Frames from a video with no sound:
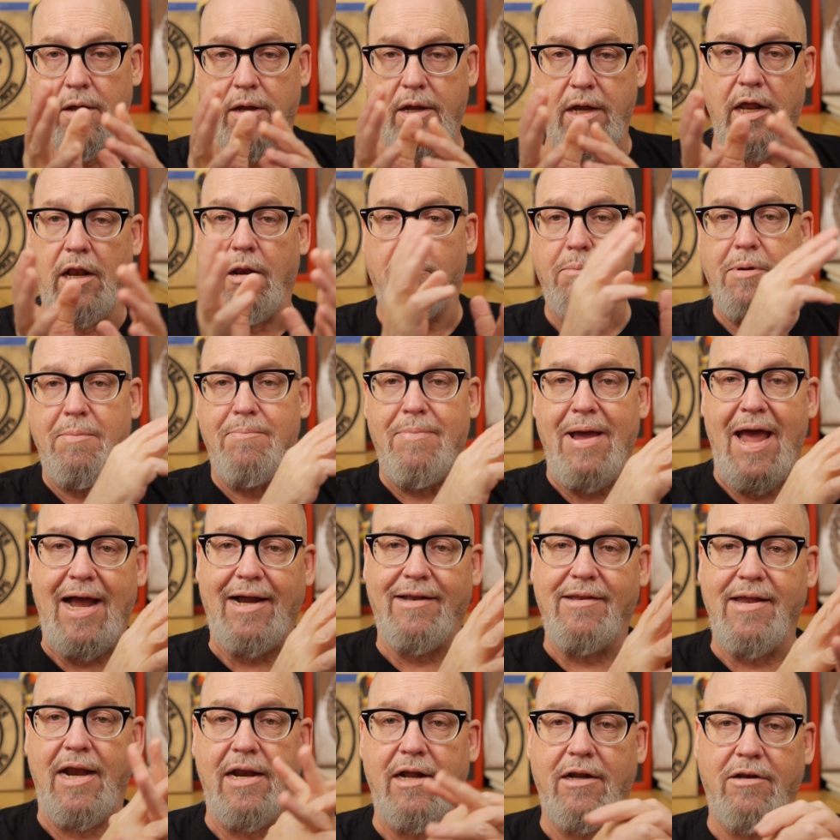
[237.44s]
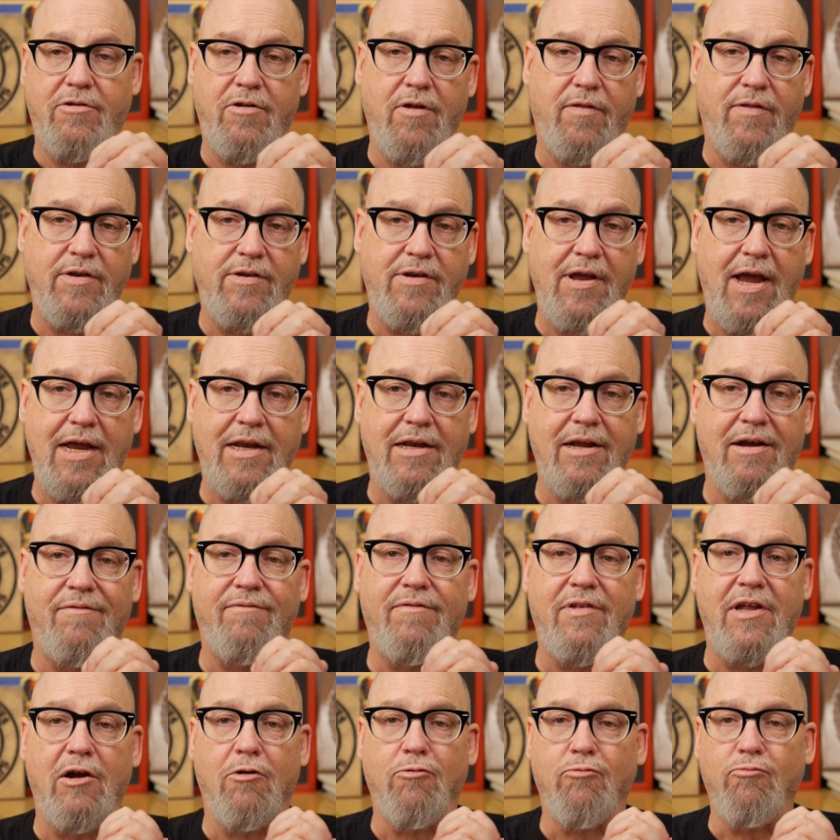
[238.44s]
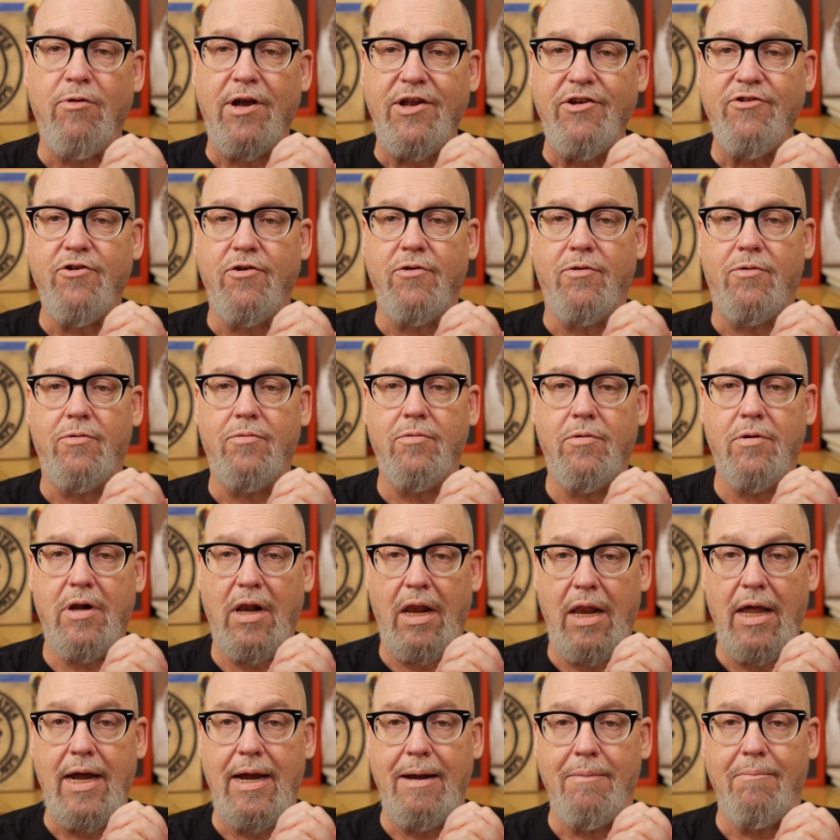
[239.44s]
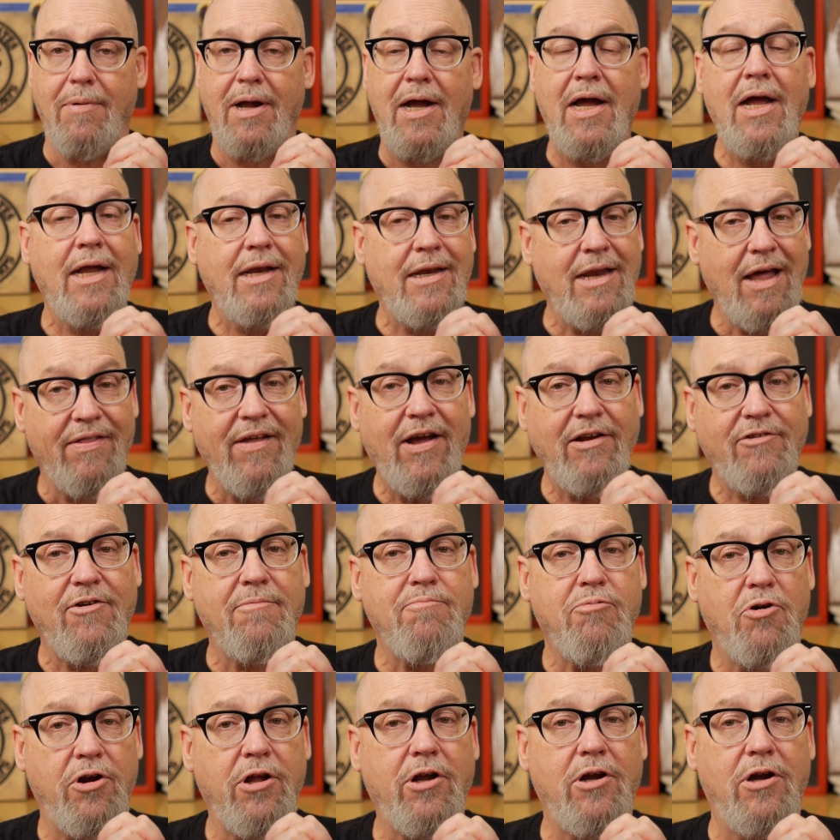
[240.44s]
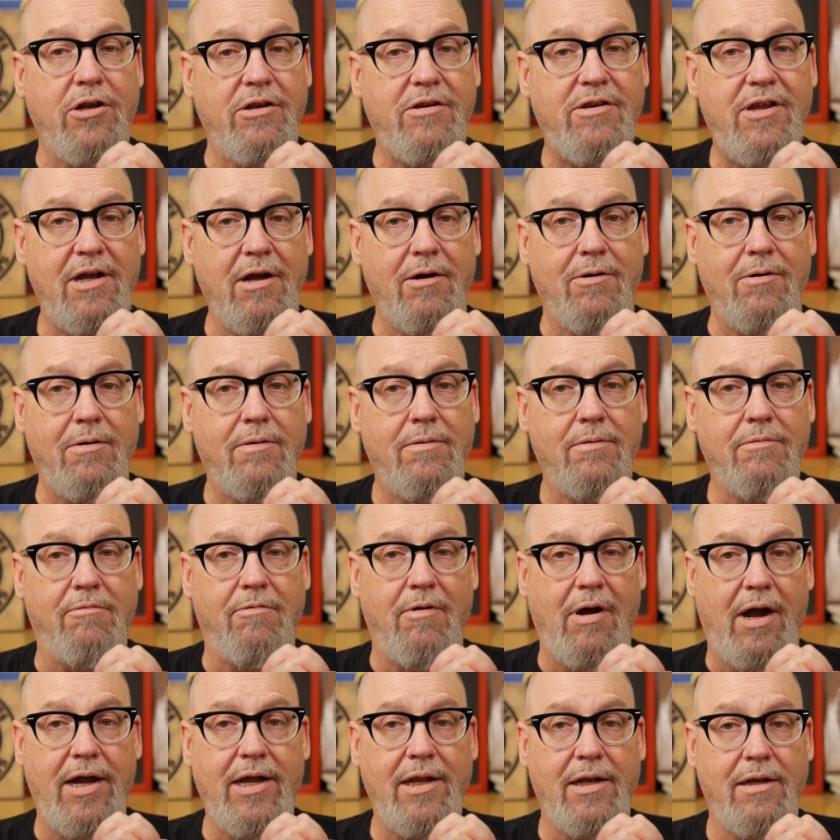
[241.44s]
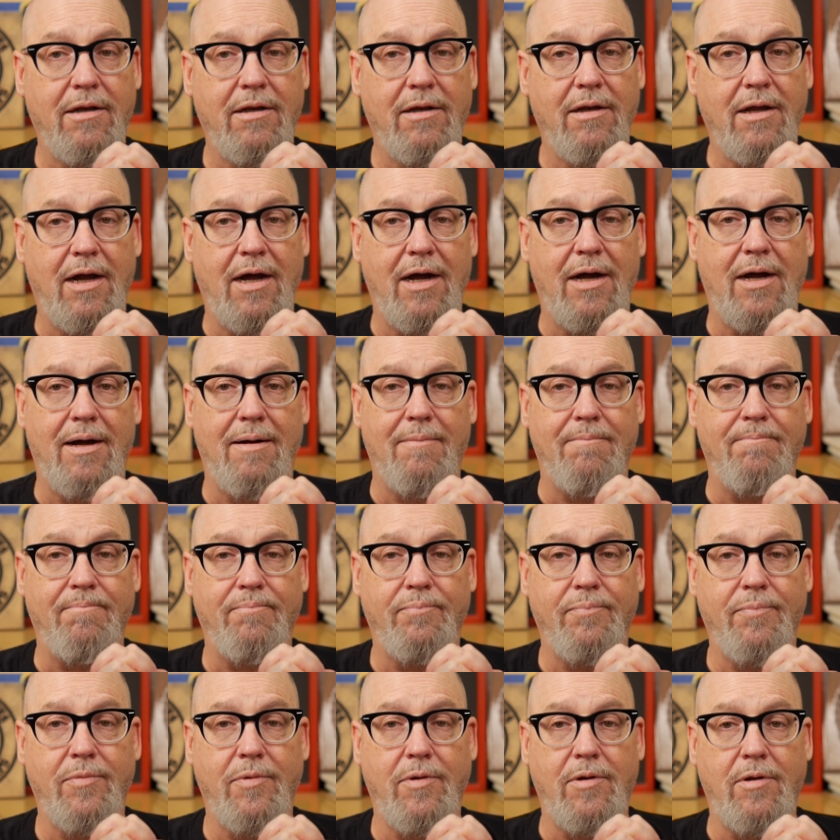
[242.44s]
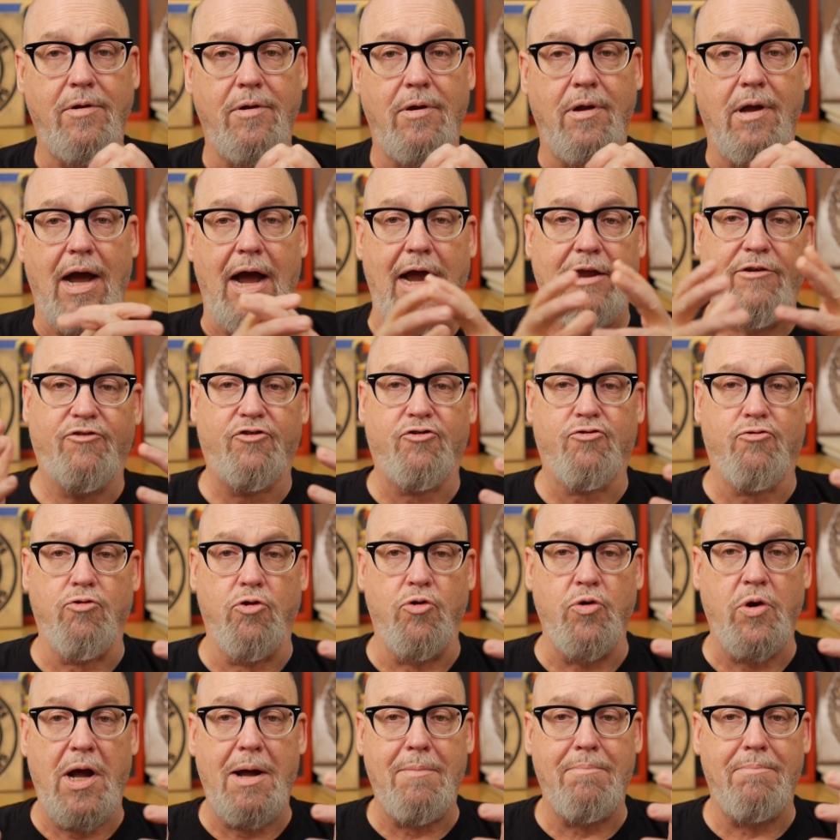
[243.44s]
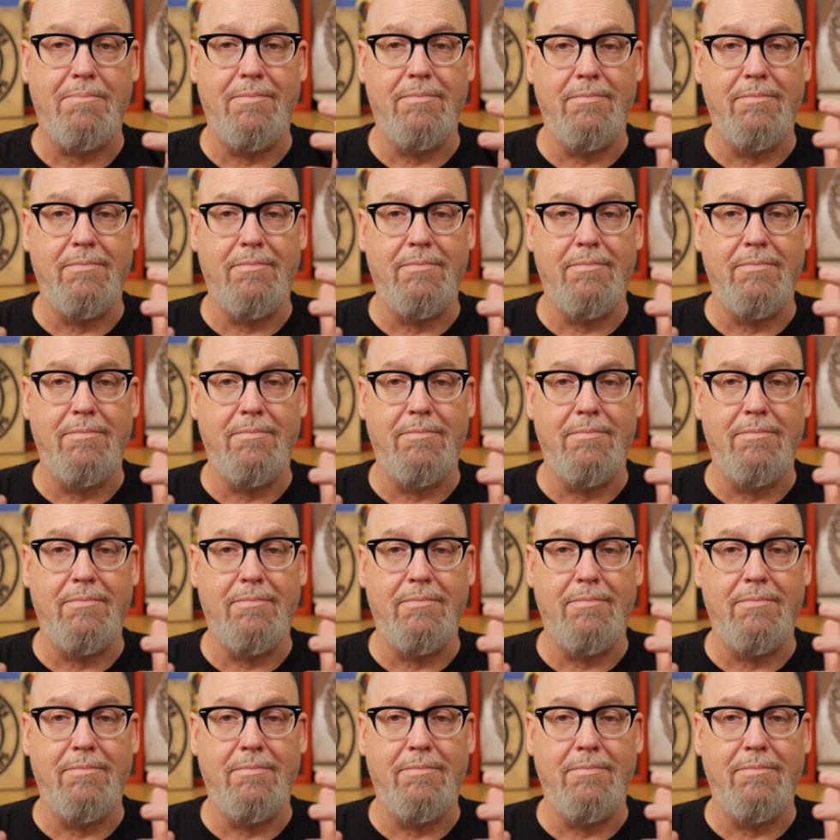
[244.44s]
it'll be backdated to the date of the original claim. Now that's a pretty good deal, right? I screwed up,